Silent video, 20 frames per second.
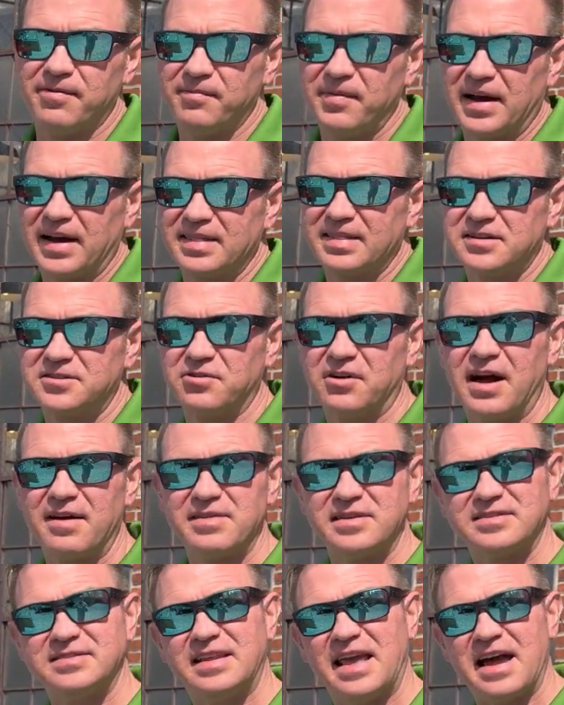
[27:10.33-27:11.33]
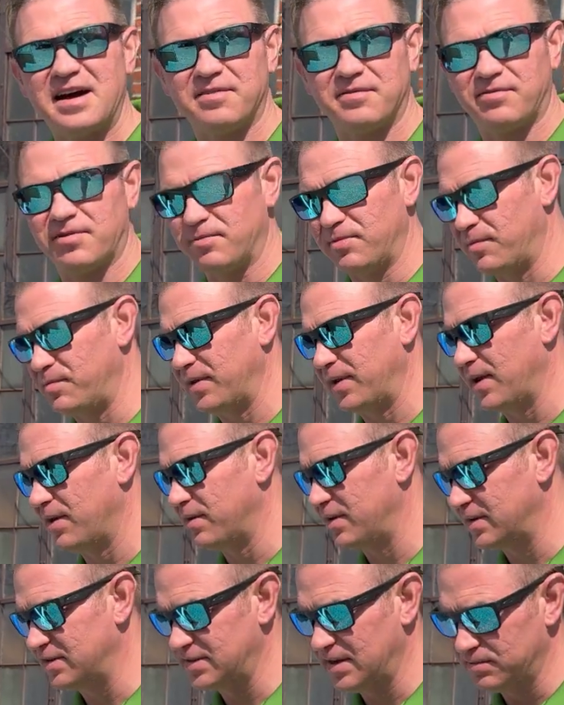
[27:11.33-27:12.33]
I got to drive this down from the
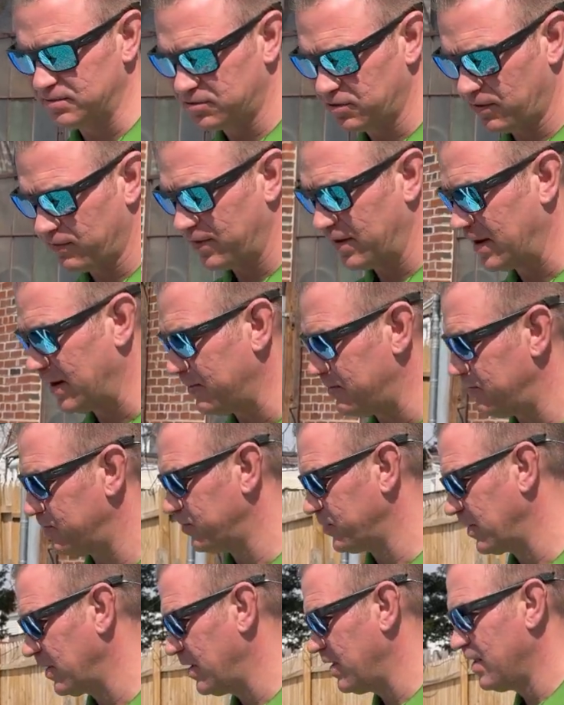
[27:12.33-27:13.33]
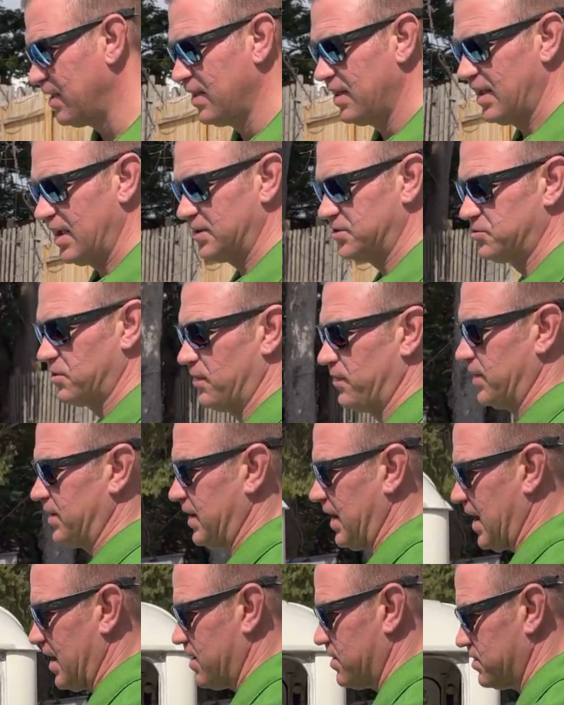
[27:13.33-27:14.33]
pagoda. Tim drove it up and drove it
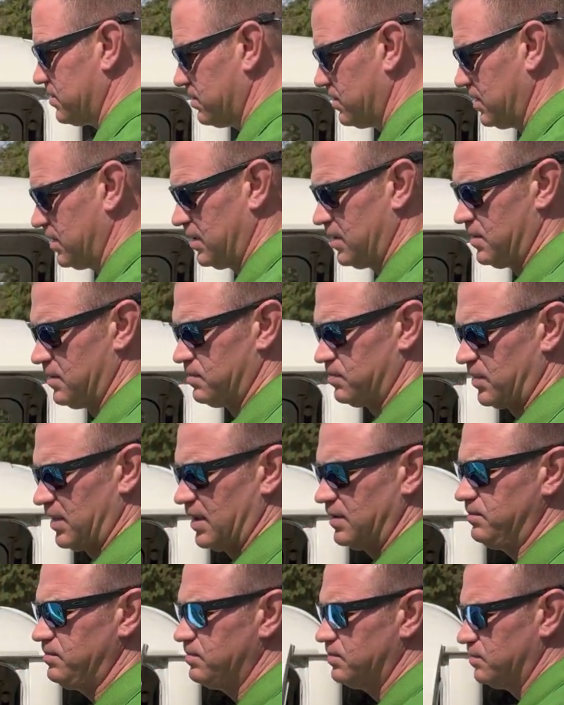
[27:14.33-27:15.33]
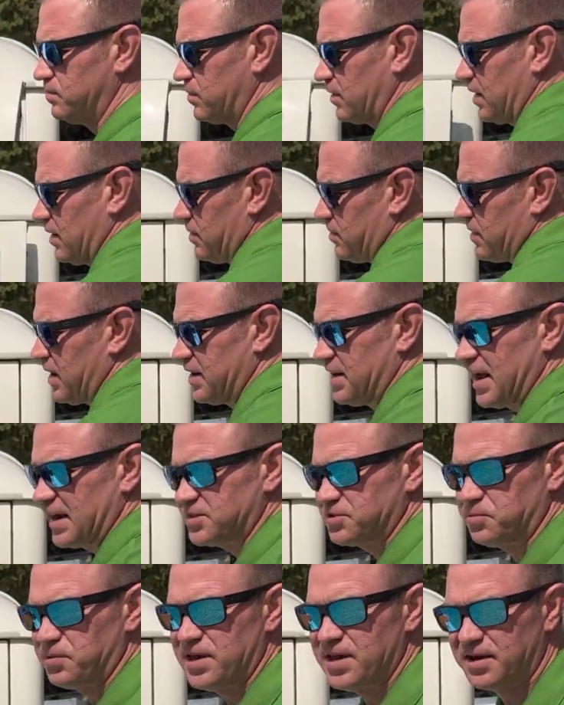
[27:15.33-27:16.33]
down. And
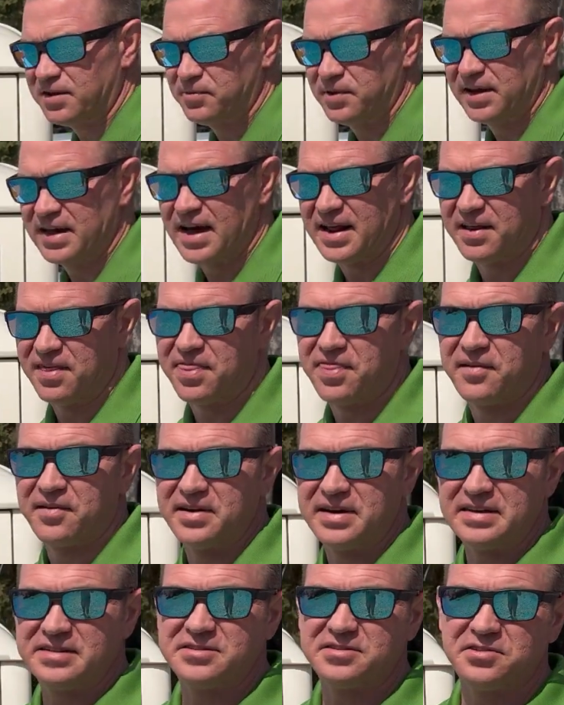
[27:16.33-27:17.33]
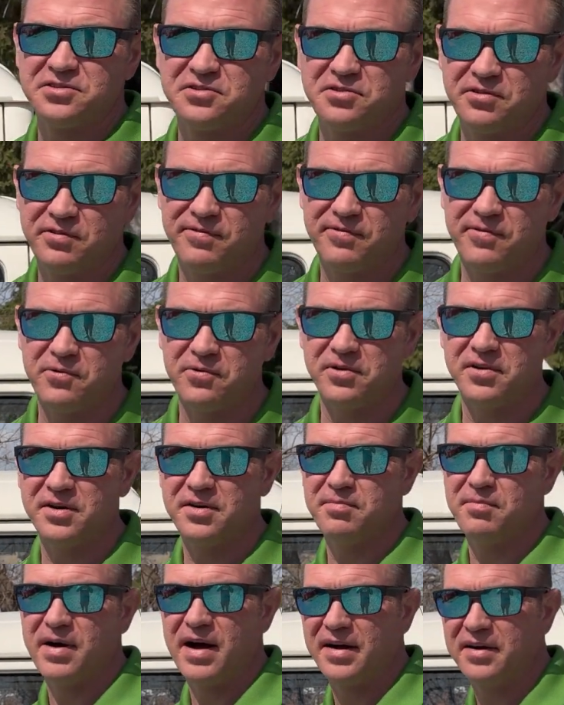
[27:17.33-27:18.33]
next week we got a 32
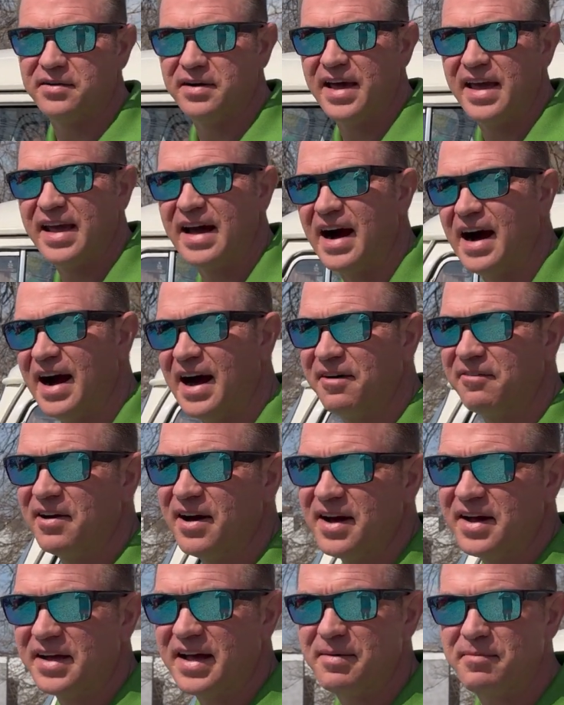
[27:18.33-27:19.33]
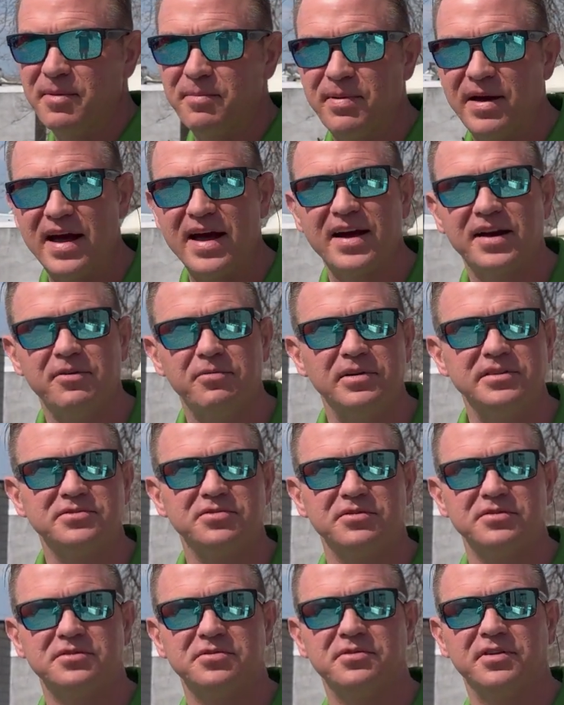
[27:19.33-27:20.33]
Ford Model A hot rod coming back. We
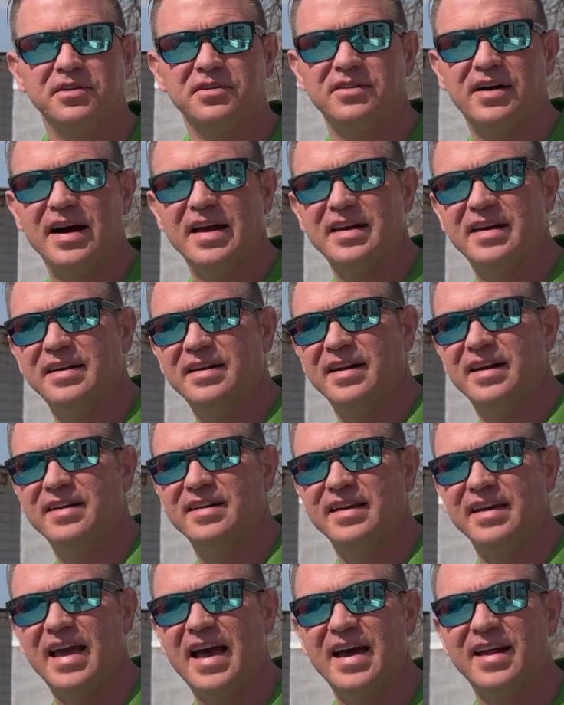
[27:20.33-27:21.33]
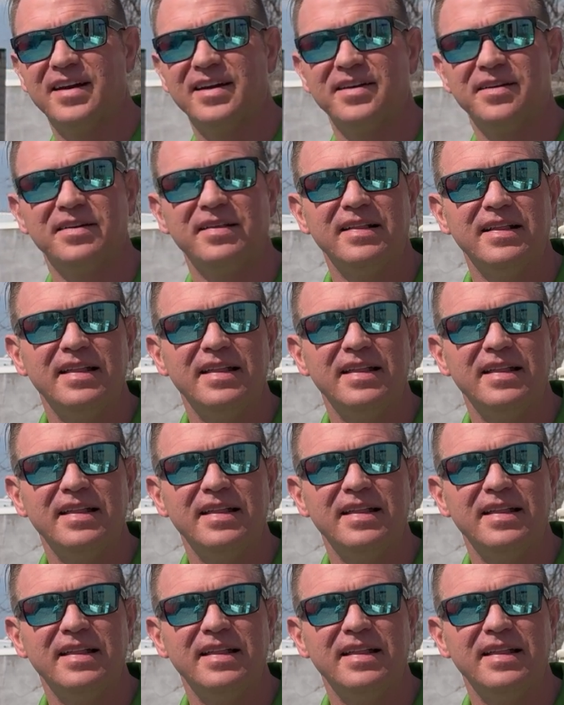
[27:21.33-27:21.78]
sold to a client in Indiana.